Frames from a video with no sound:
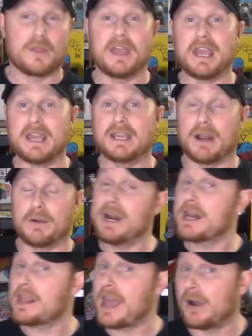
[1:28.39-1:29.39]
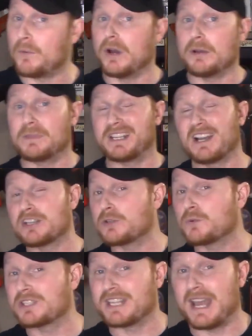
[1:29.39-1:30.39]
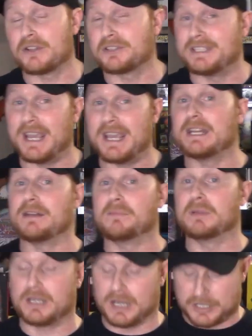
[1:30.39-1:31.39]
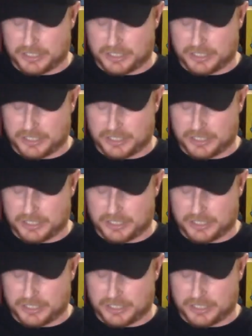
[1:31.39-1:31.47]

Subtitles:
they got rid of that one because it was outdated, because